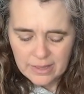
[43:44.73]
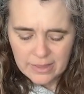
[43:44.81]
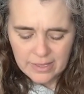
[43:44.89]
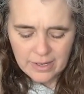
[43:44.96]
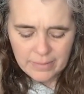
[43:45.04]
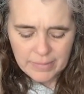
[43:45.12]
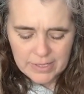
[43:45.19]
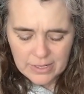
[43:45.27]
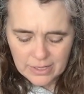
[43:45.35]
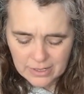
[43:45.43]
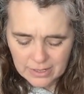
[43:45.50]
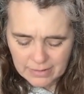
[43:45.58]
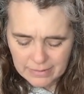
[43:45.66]
that my
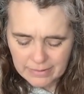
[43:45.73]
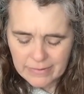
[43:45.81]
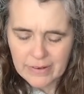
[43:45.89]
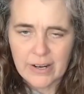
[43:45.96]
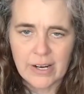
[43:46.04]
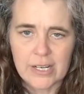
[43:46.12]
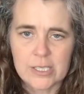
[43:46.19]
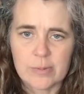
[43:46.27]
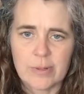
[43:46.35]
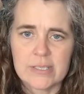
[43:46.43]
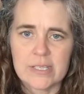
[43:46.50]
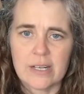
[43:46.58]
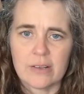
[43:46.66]
daughter got me for
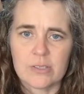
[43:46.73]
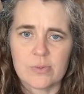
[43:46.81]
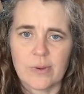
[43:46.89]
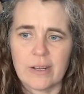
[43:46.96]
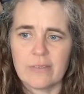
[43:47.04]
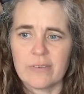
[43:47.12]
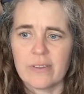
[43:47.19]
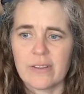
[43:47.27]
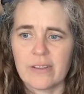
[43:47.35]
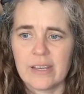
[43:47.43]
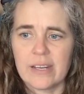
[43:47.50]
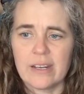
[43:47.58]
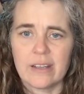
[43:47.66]
Christmas, and I was waiting for the
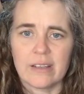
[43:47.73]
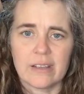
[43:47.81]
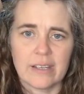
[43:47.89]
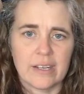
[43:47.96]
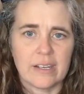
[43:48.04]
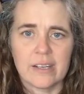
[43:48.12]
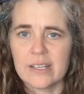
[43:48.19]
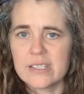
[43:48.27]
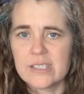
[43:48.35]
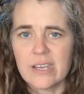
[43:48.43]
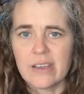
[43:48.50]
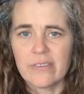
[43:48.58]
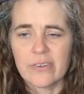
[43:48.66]
lady to
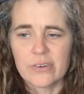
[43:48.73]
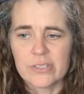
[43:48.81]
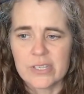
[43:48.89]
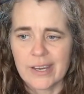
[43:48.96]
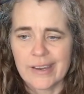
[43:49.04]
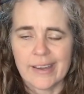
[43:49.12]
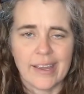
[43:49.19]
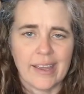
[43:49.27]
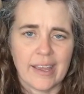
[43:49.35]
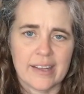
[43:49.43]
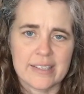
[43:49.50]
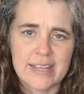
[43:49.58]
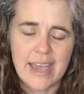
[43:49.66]
see if there was like
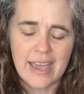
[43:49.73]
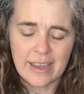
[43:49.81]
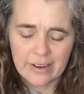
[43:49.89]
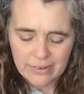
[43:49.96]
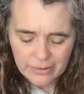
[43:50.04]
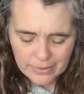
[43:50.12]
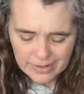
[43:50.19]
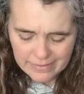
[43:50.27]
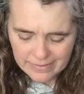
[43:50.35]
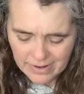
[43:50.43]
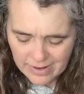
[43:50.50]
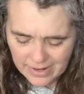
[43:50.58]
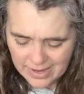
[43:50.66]
a tag or
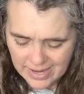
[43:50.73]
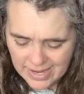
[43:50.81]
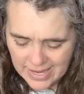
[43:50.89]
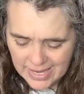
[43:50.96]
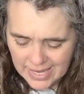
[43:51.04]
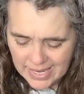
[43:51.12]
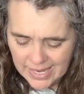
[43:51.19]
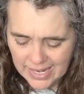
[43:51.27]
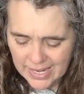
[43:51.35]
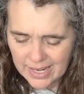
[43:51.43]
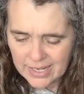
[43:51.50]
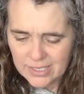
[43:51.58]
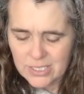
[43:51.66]
whatever on it.
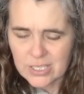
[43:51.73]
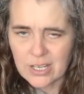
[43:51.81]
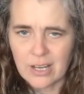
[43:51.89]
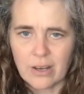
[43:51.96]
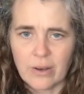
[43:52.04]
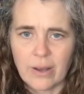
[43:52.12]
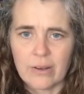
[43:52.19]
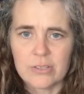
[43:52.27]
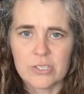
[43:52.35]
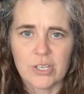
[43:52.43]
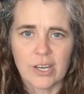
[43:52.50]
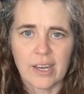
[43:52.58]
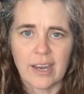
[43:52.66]
And so I was
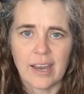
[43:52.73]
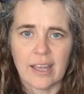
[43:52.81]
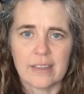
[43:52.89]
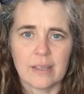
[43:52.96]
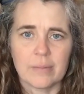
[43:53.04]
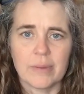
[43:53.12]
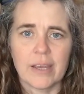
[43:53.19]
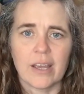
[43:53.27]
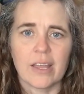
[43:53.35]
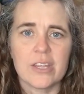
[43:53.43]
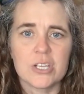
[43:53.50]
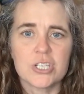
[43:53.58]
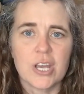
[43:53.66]
looking at them like
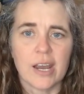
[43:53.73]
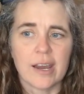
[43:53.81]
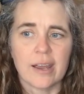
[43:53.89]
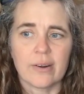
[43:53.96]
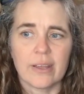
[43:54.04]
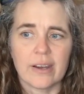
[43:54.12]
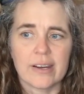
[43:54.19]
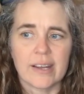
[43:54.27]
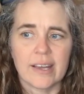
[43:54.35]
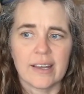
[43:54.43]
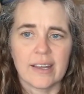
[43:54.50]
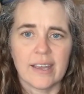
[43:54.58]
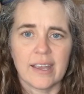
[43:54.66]
in the checkout
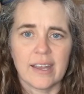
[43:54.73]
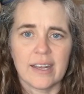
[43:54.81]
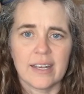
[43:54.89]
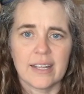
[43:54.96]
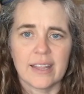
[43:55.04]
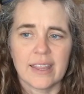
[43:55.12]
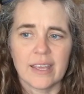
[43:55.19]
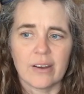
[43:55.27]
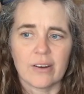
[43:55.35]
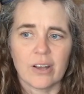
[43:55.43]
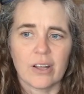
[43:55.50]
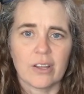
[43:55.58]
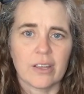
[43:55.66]
area, and they were
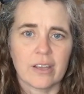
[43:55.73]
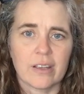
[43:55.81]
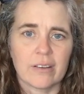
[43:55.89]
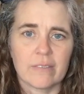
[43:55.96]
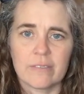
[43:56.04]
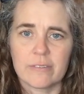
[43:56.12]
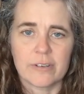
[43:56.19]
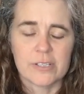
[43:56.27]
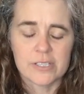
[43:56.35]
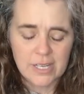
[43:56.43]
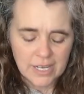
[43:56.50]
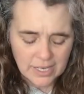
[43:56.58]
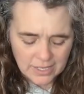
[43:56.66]
all like for
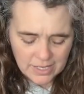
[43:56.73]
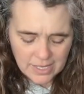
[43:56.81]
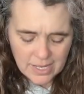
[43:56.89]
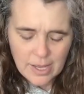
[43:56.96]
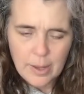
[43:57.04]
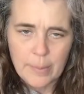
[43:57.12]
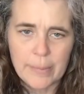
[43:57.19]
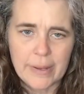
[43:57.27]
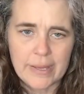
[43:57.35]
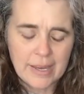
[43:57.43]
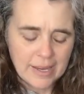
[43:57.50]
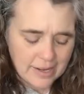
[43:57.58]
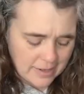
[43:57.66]
sale. But
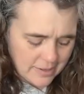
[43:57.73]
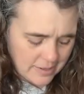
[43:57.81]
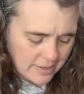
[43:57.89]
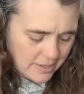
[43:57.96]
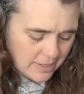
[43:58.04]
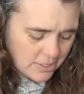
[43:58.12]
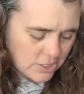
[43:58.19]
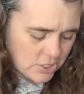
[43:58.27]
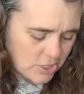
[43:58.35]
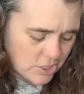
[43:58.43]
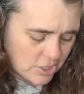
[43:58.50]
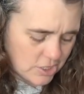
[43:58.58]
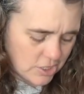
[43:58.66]
yeah, it's
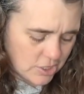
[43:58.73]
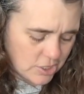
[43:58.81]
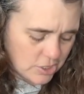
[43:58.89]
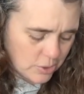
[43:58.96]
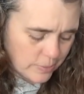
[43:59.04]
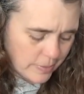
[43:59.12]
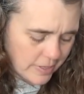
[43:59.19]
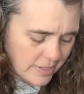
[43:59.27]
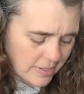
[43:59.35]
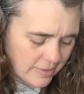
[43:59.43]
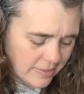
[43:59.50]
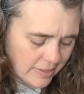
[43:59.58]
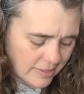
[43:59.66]
just a super, and
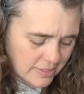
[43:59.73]
I think